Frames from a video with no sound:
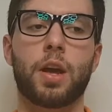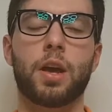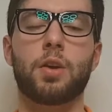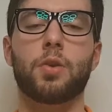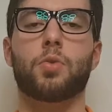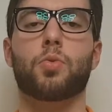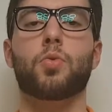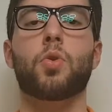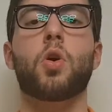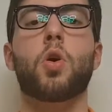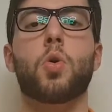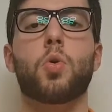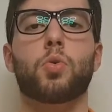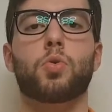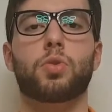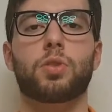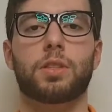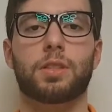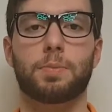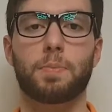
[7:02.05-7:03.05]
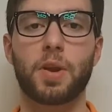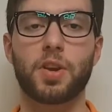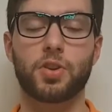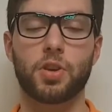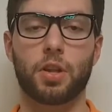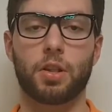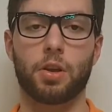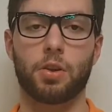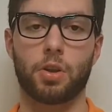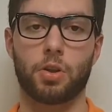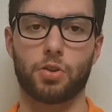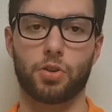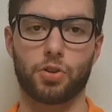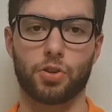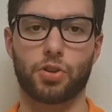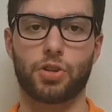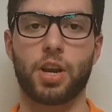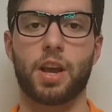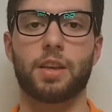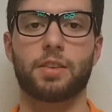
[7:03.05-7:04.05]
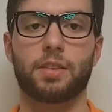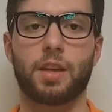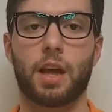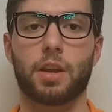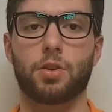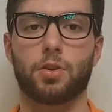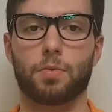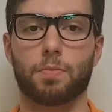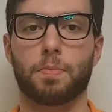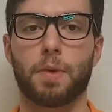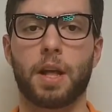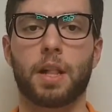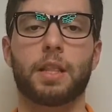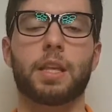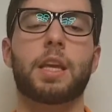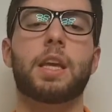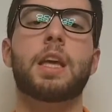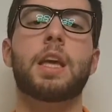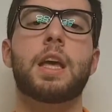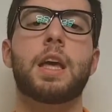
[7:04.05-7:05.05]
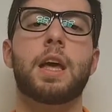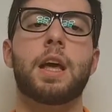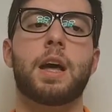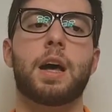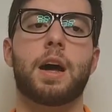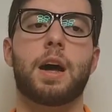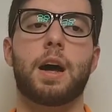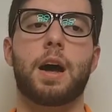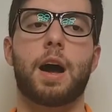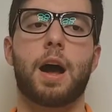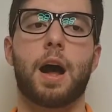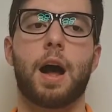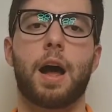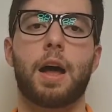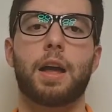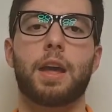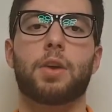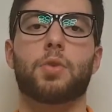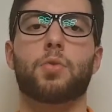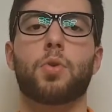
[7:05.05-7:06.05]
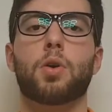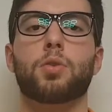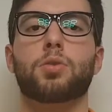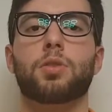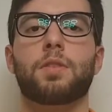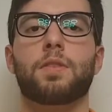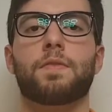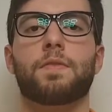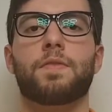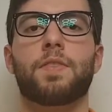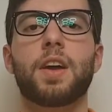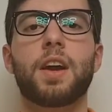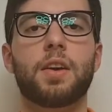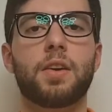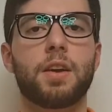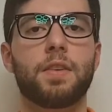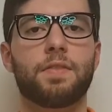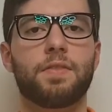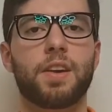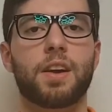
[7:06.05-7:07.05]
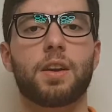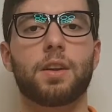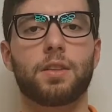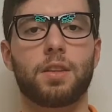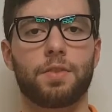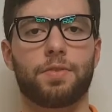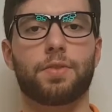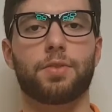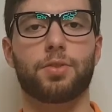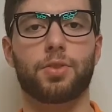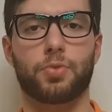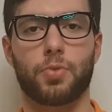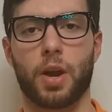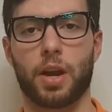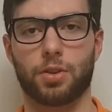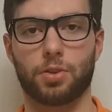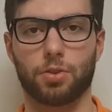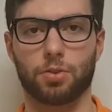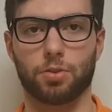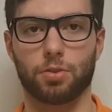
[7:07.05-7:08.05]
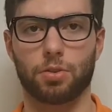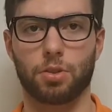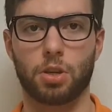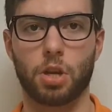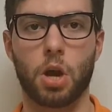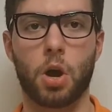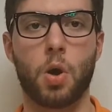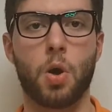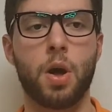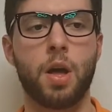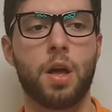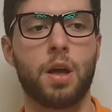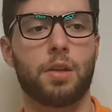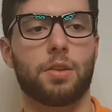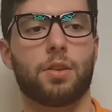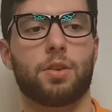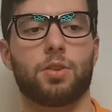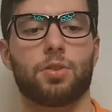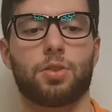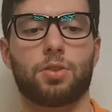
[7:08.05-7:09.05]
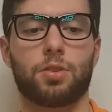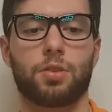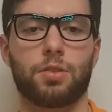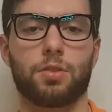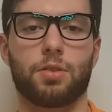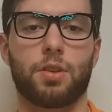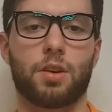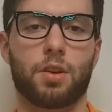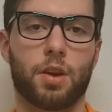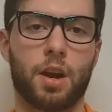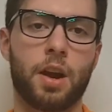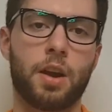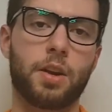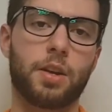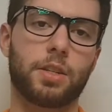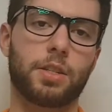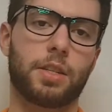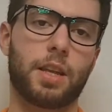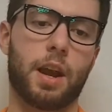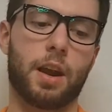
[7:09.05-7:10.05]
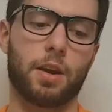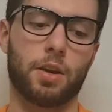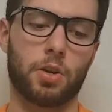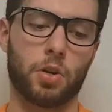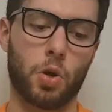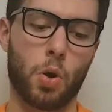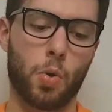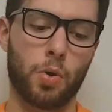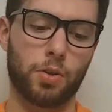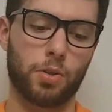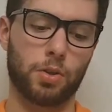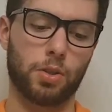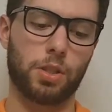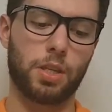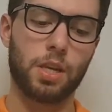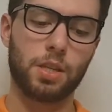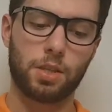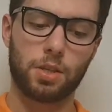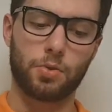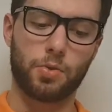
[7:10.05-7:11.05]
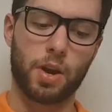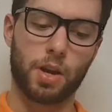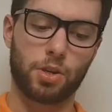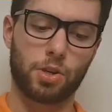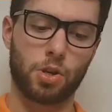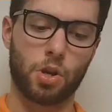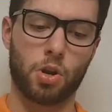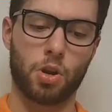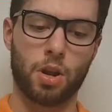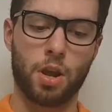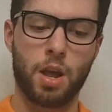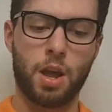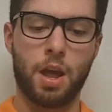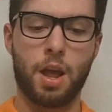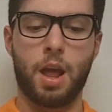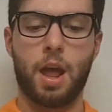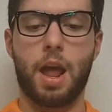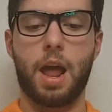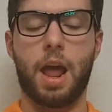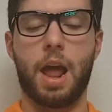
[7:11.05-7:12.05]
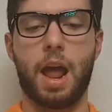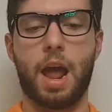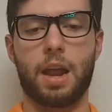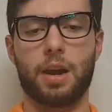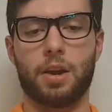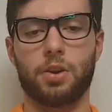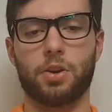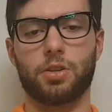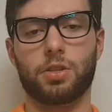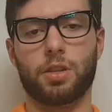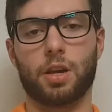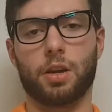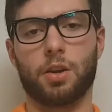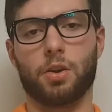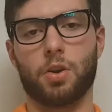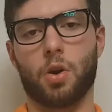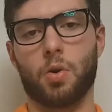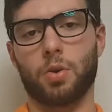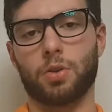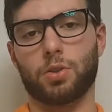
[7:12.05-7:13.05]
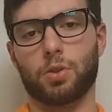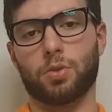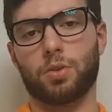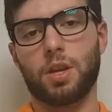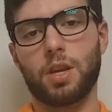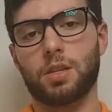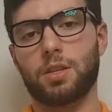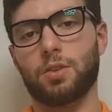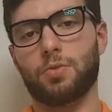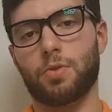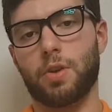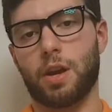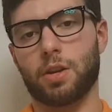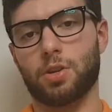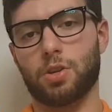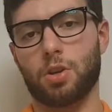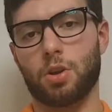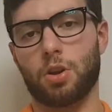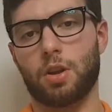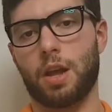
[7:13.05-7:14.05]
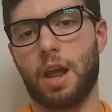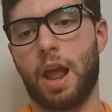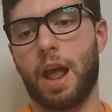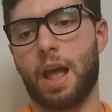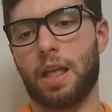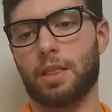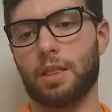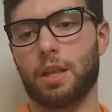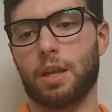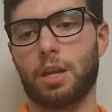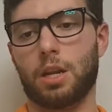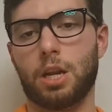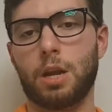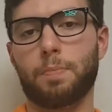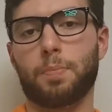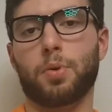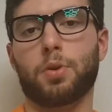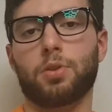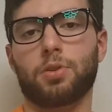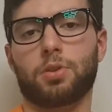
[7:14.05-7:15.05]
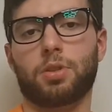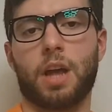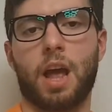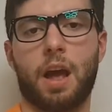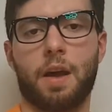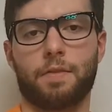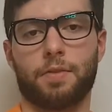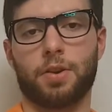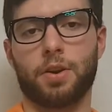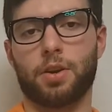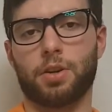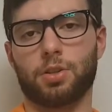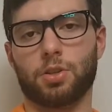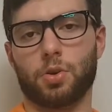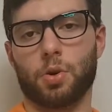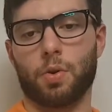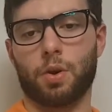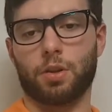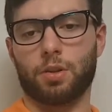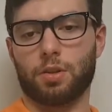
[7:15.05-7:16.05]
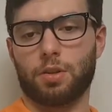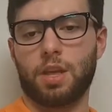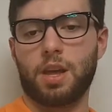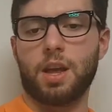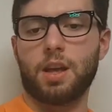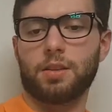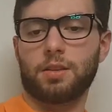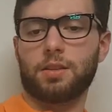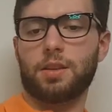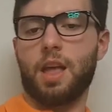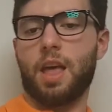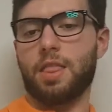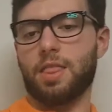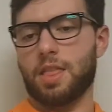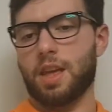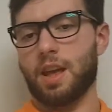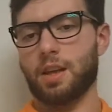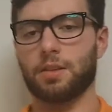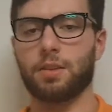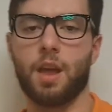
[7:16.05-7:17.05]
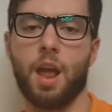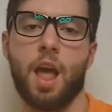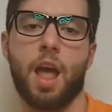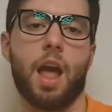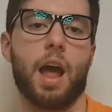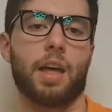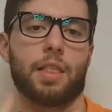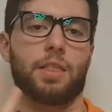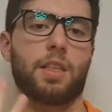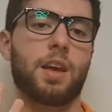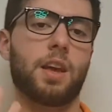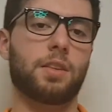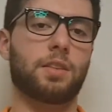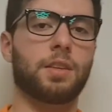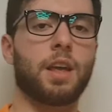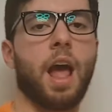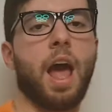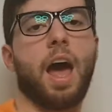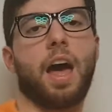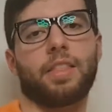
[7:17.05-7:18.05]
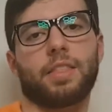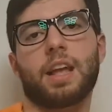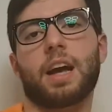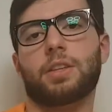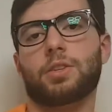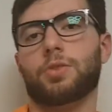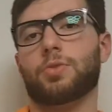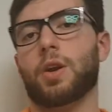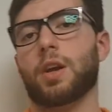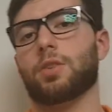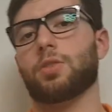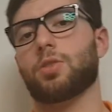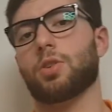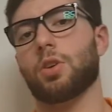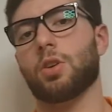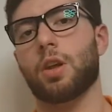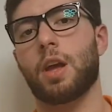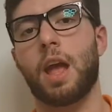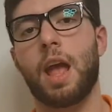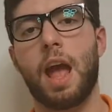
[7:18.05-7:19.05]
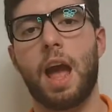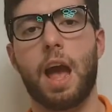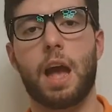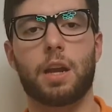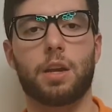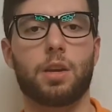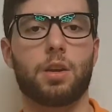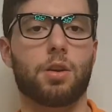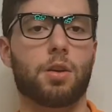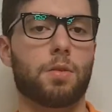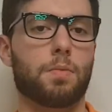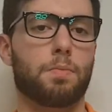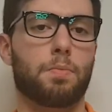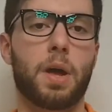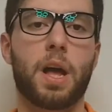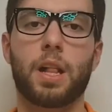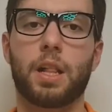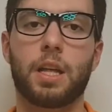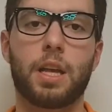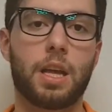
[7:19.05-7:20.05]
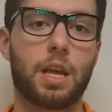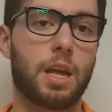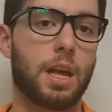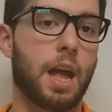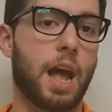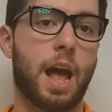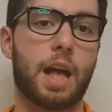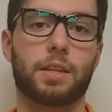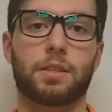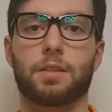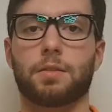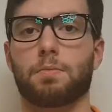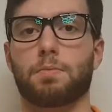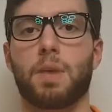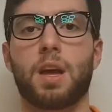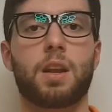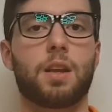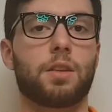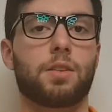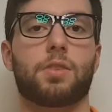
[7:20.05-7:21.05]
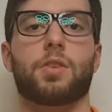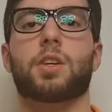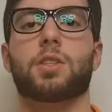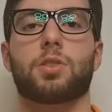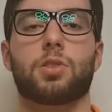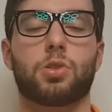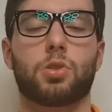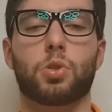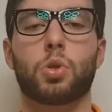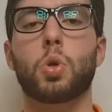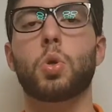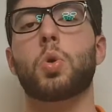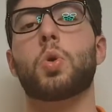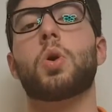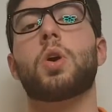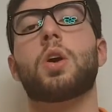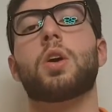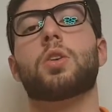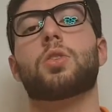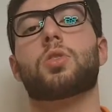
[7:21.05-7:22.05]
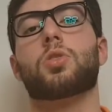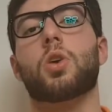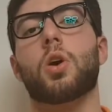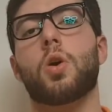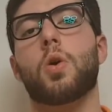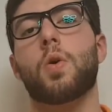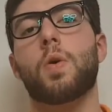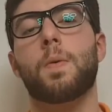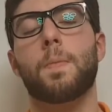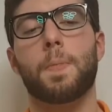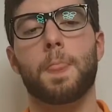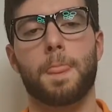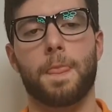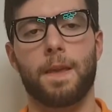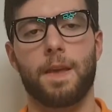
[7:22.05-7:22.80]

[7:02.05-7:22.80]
hair grows, especially on your chest and your belly, it grows in very, very different directions. There are hairs that grow into this direction, and hairs that grow into this direction, and the nipples have hairs growing this and this and this and that direction, and your belly has many directions too. So